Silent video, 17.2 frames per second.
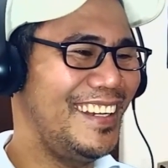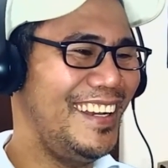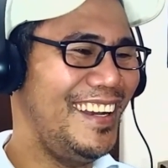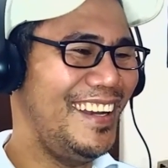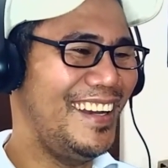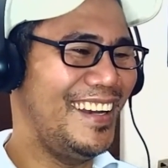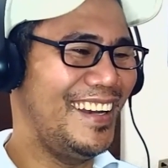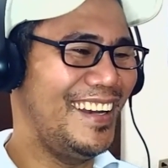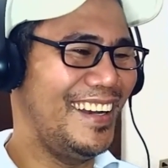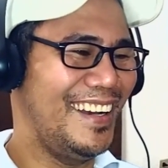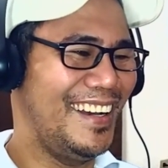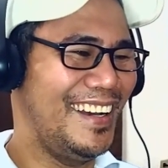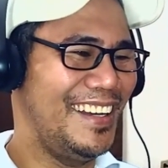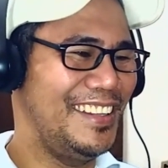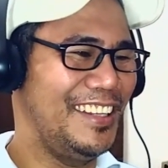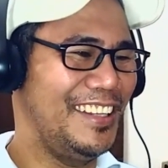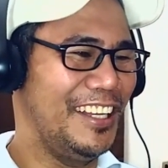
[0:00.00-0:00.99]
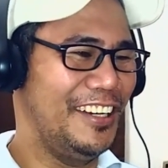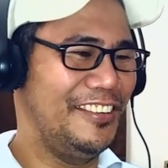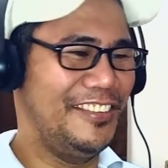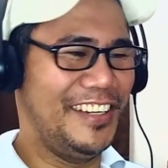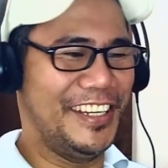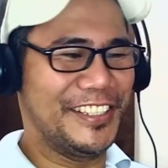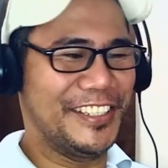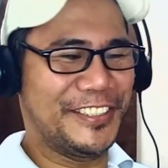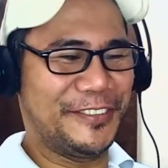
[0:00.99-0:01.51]
Ah, love
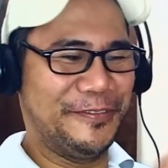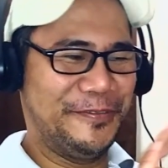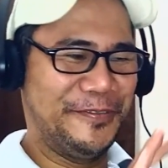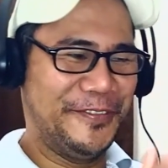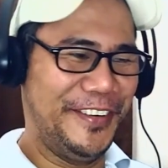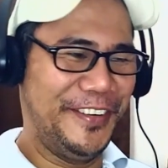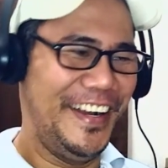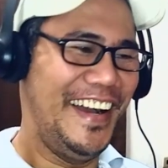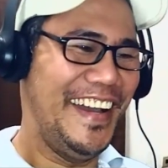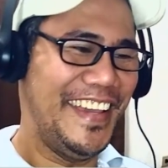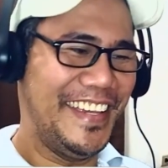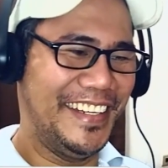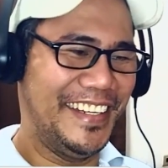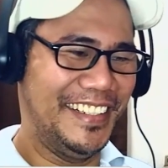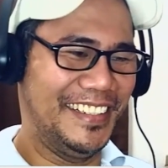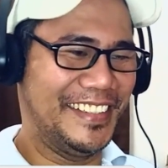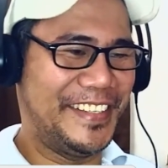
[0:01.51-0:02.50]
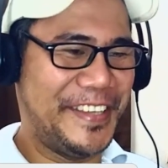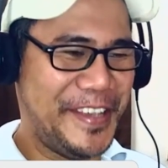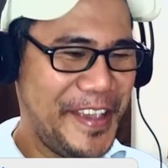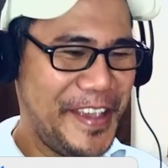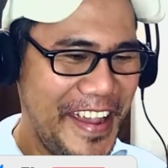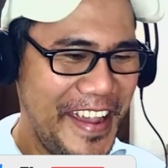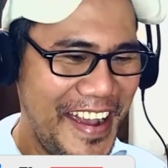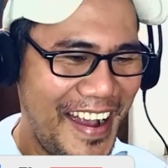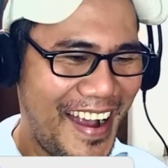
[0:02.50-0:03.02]
that smile.
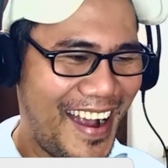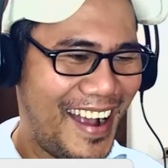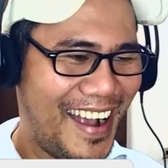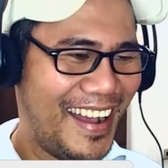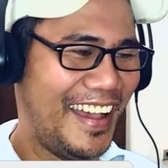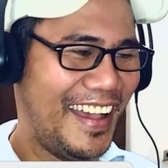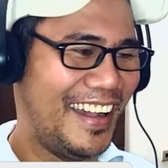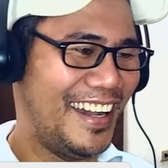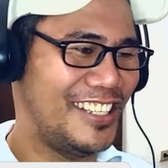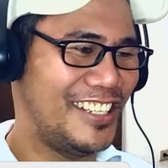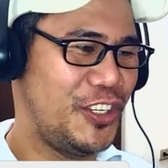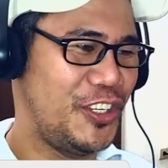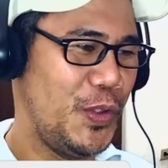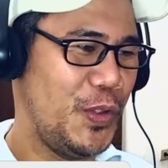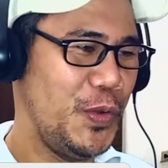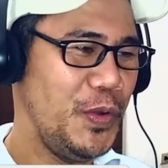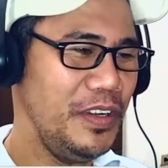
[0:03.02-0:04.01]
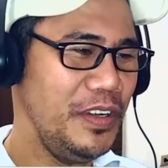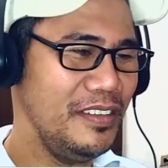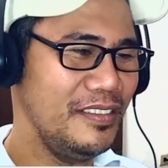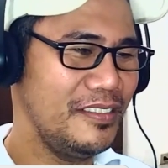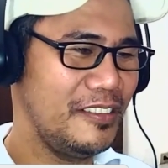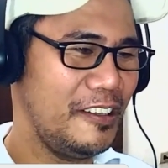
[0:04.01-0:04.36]
Yeah, I do.